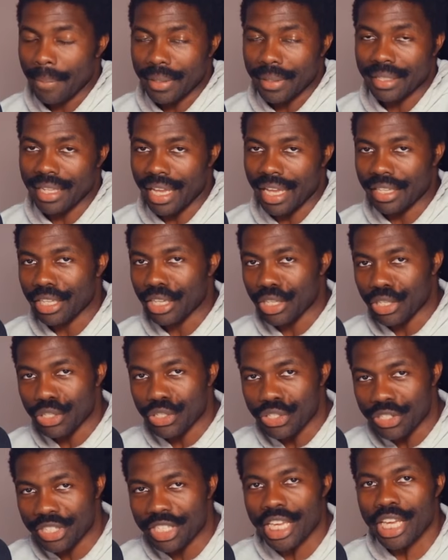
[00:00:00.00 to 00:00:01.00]
that
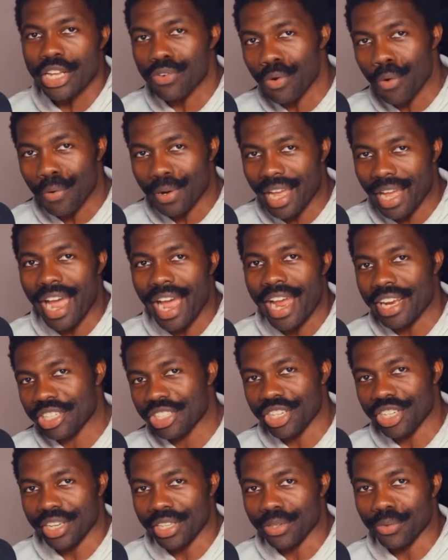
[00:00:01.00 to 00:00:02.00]
zero
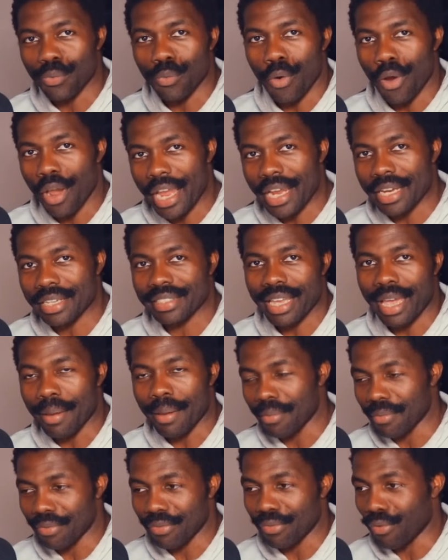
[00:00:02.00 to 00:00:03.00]
gaijin were
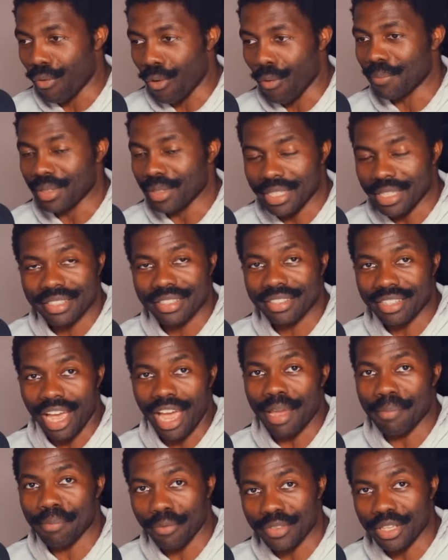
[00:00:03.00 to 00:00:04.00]
exempt from this
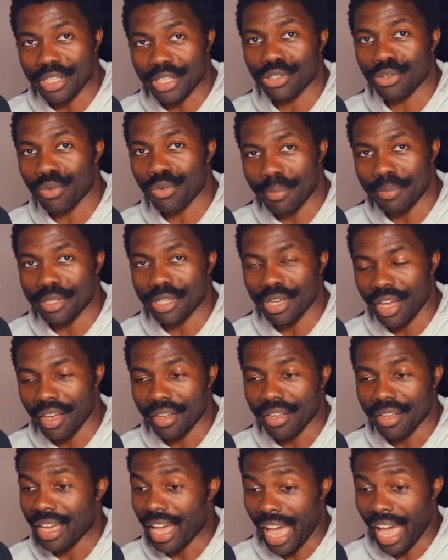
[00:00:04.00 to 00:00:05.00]
type of
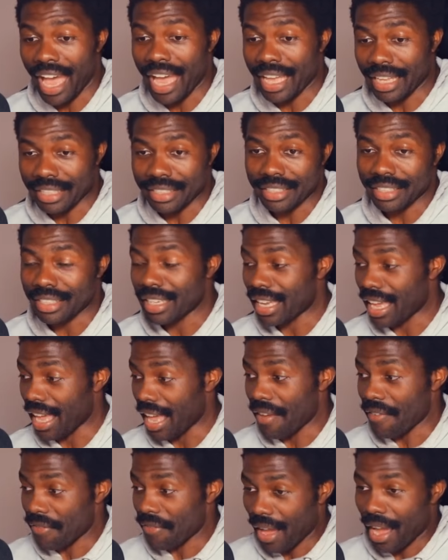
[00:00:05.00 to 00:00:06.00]
descriptor, and
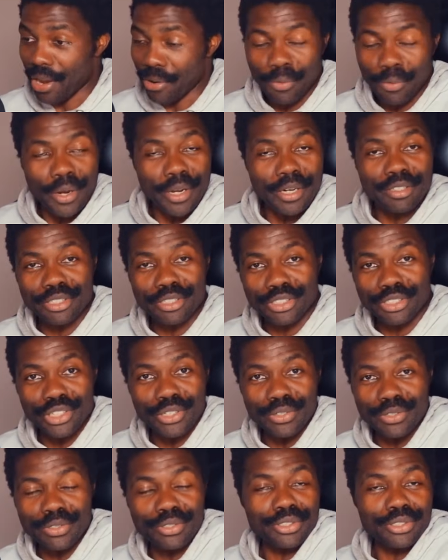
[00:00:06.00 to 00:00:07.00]
if I were to
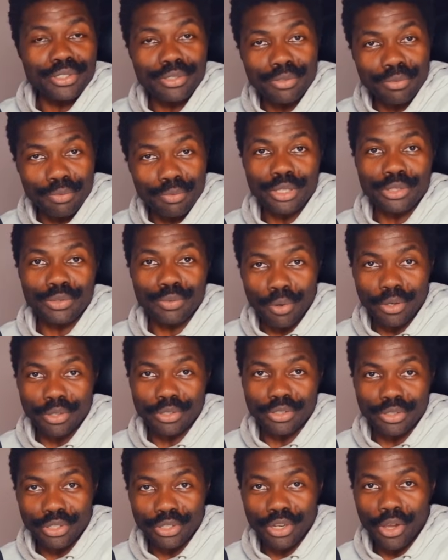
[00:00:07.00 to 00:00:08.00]
choose which
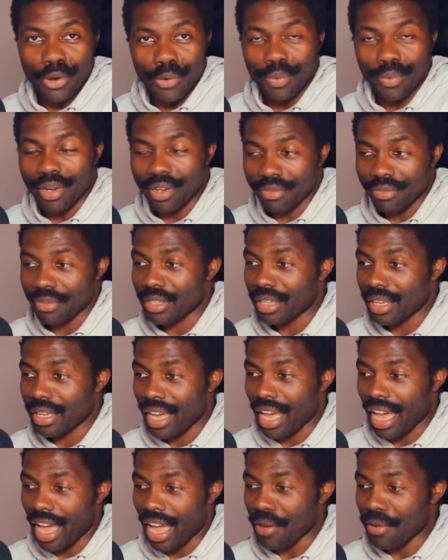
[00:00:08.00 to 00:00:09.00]
one to go with,
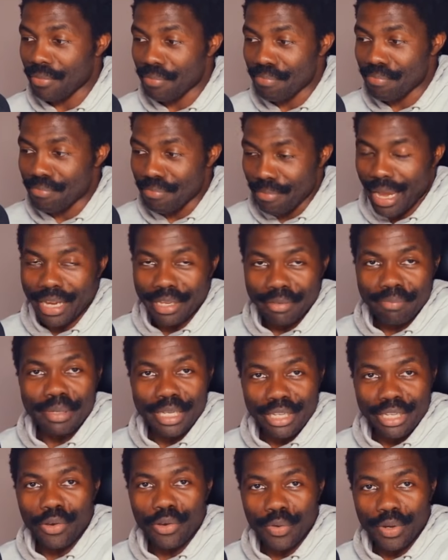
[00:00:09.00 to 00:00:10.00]
I might
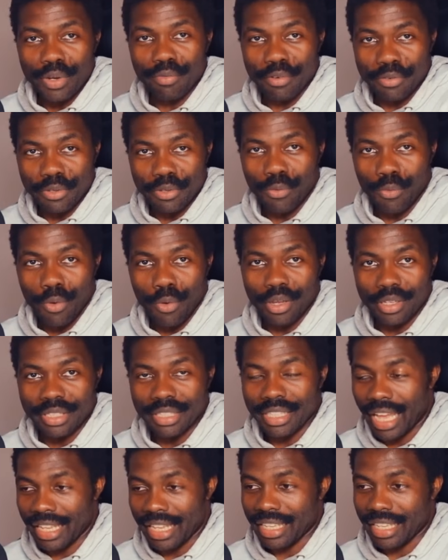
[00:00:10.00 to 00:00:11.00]
be going with the
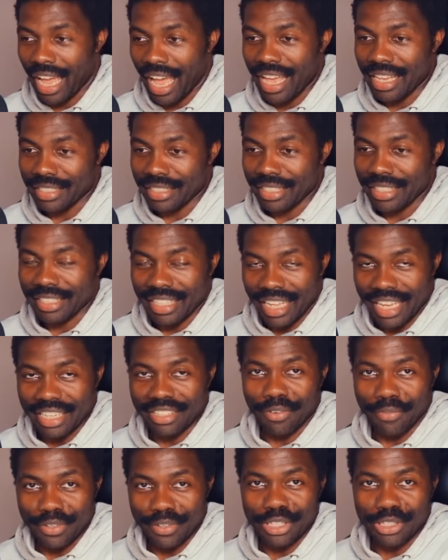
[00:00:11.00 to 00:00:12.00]
one that has
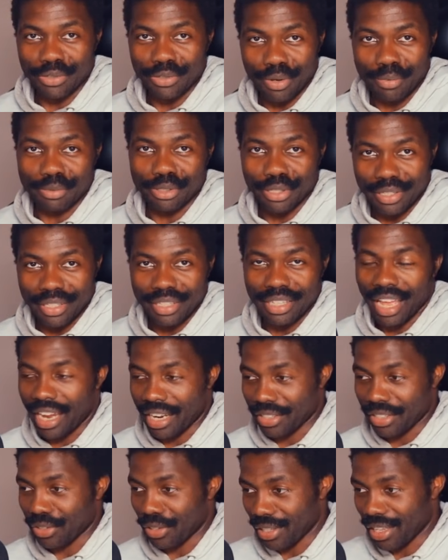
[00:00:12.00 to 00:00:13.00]
less of a description
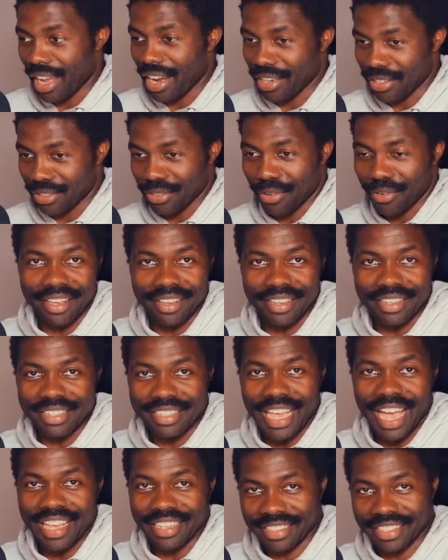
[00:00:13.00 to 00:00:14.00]
like the likes of
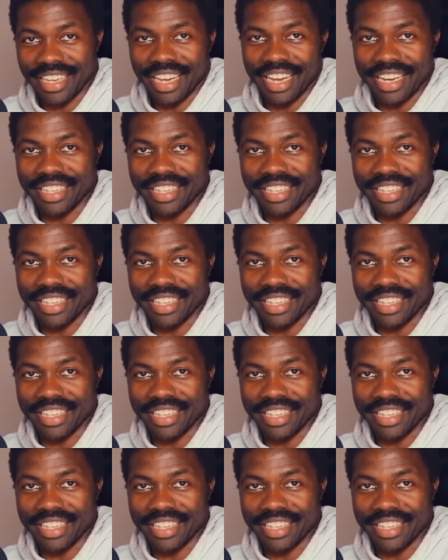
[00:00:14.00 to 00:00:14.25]
Yasuke.